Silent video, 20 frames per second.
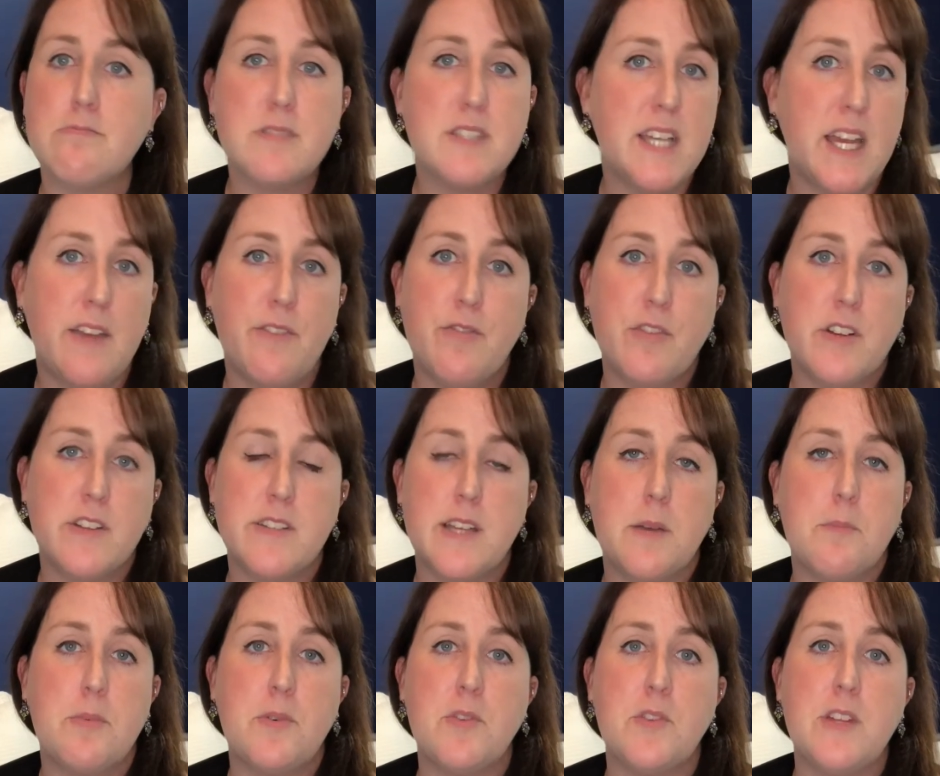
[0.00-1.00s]
say, for
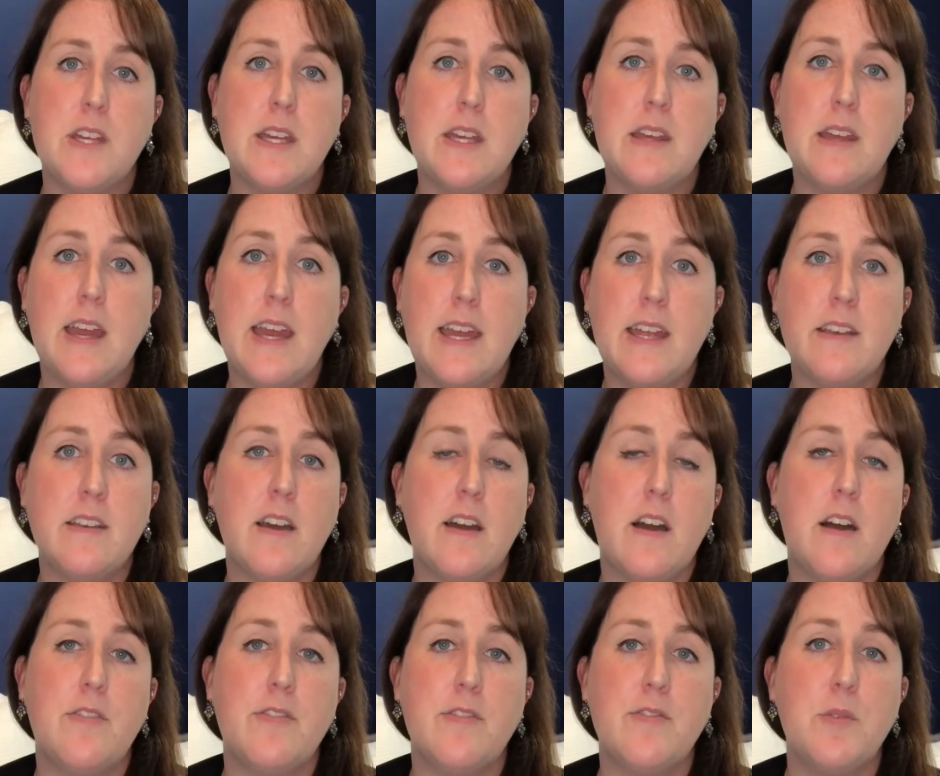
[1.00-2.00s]
example, the end
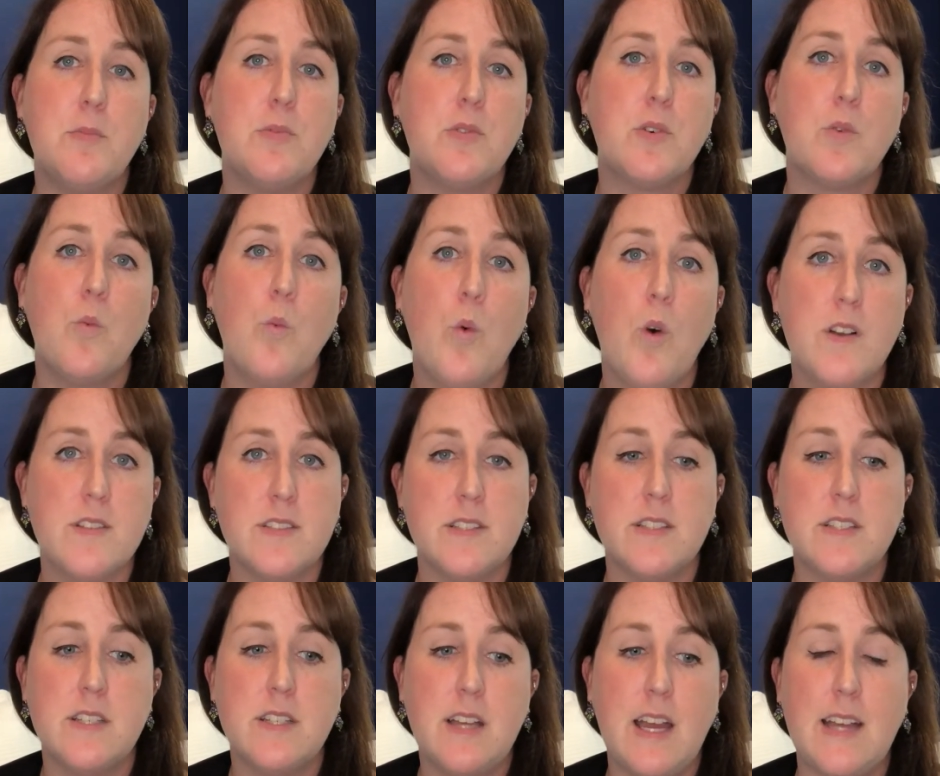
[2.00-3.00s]
half of your book
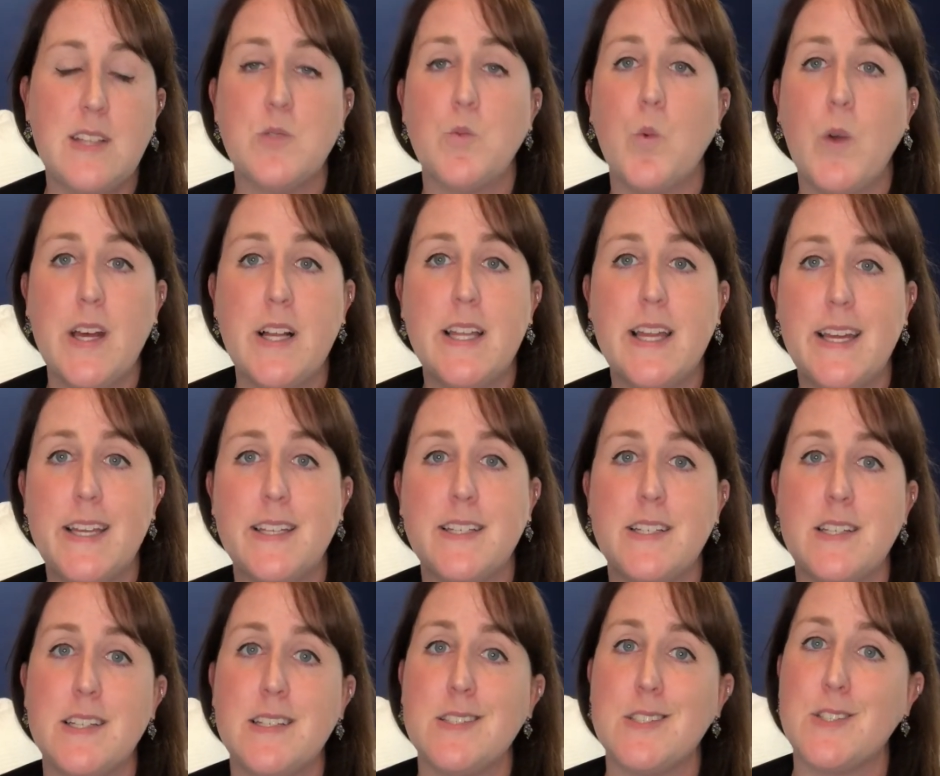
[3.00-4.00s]
wasn't as well
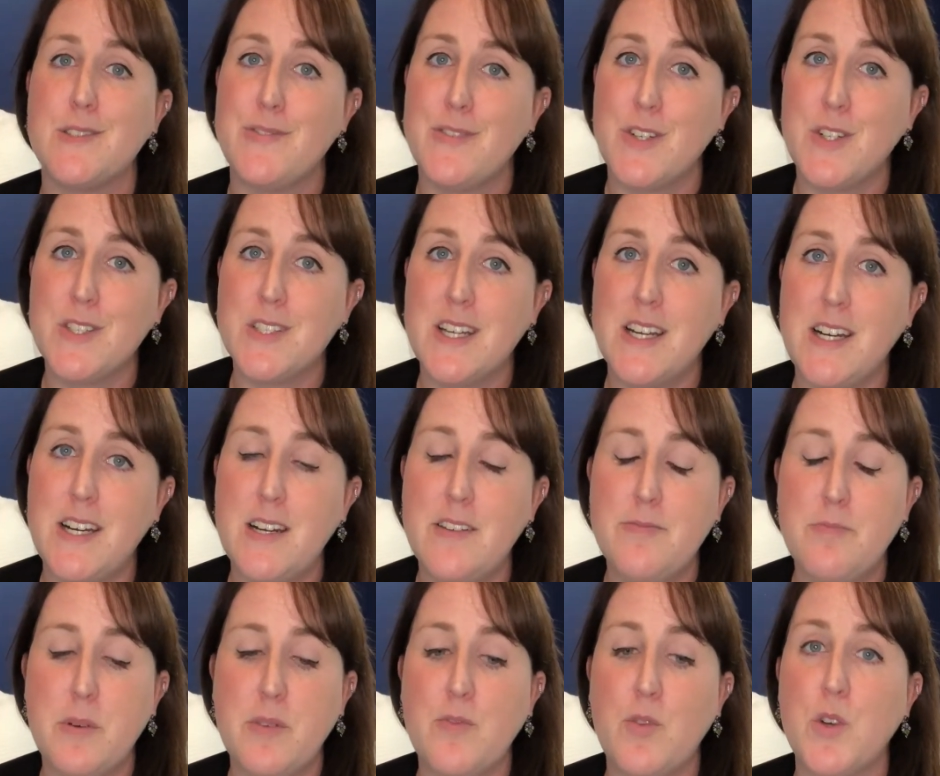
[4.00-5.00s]
edited as the first
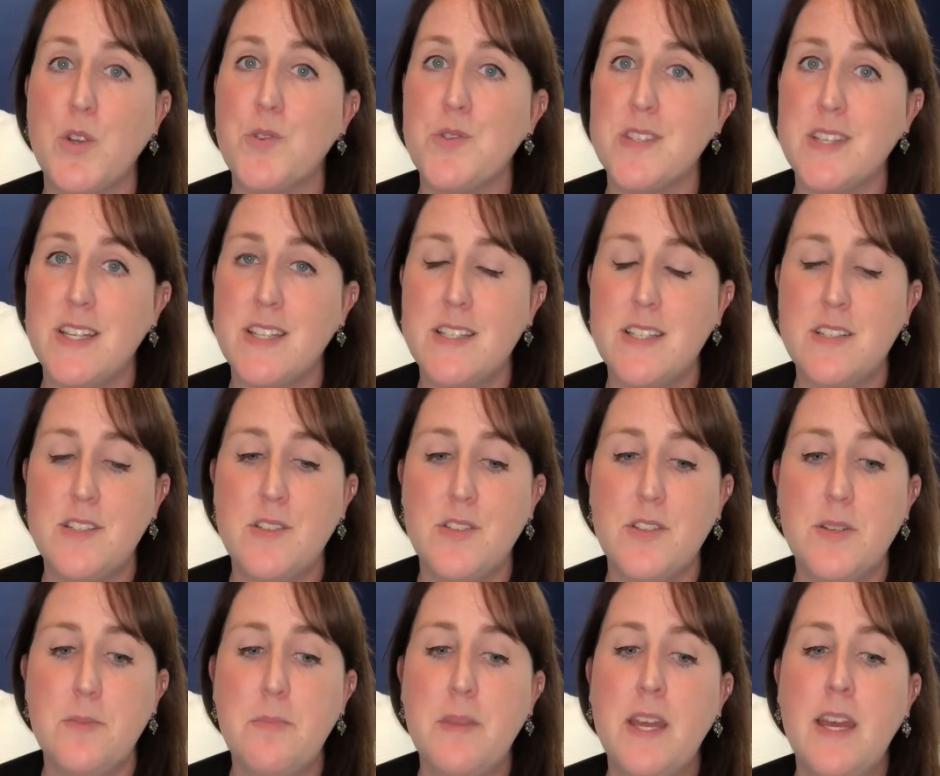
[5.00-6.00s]
half before you sent it to
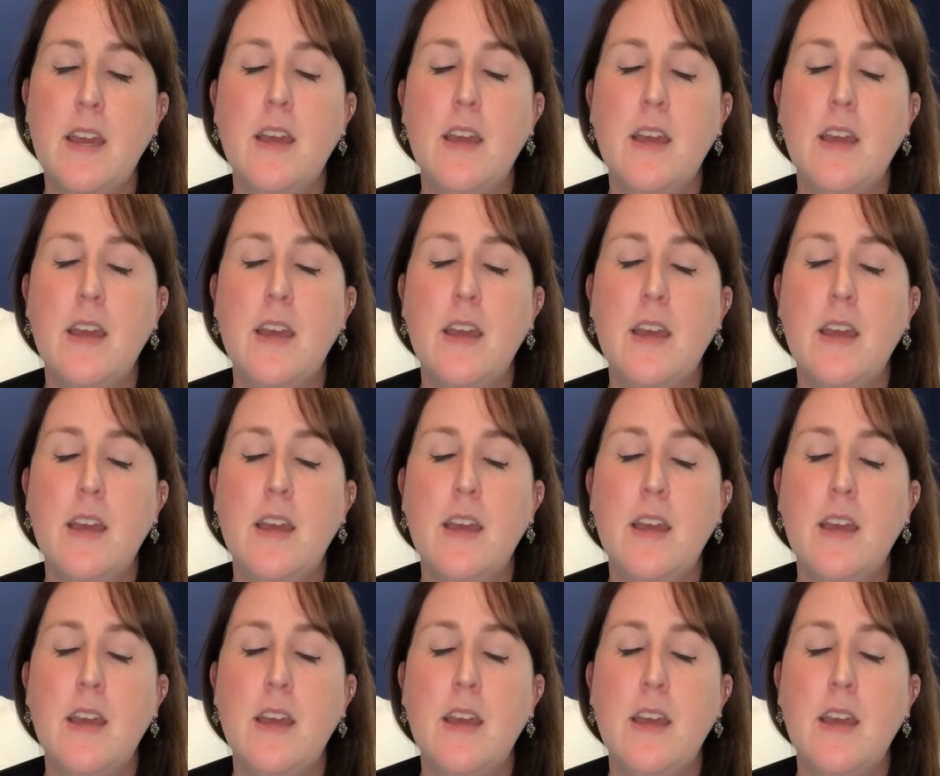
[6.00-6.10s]
them.